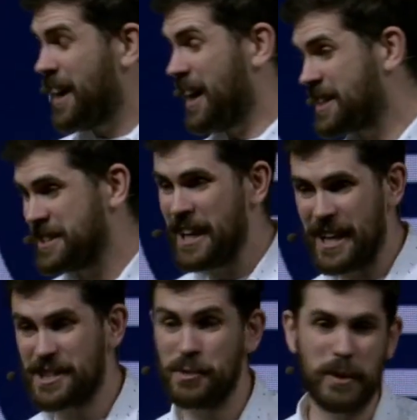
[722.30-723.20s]
I actually
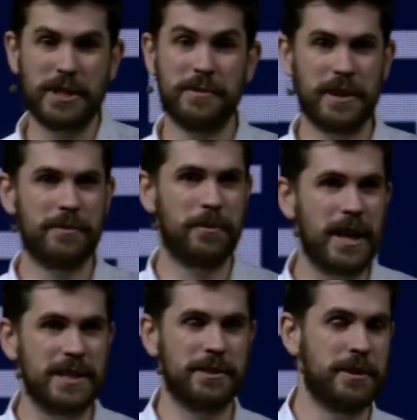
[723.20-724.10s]
asked a bunch of other
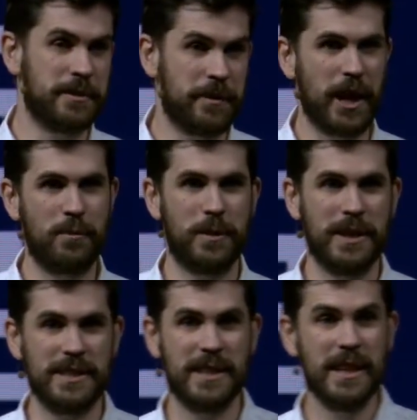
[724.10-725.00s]
friends who are
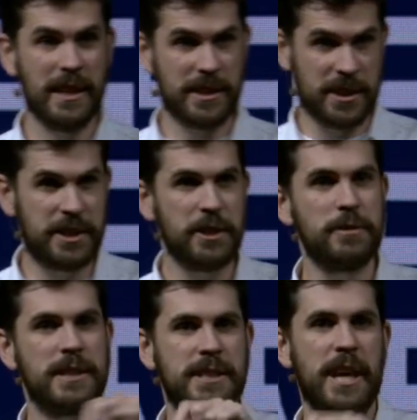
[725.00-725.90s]
developers to do
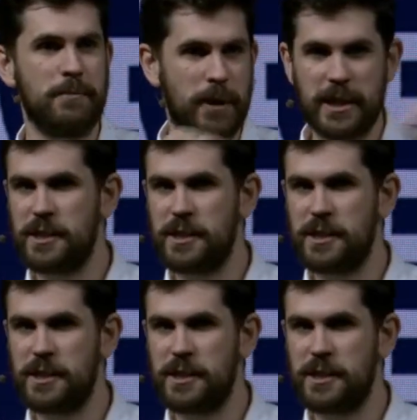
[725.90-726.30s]
the same, right?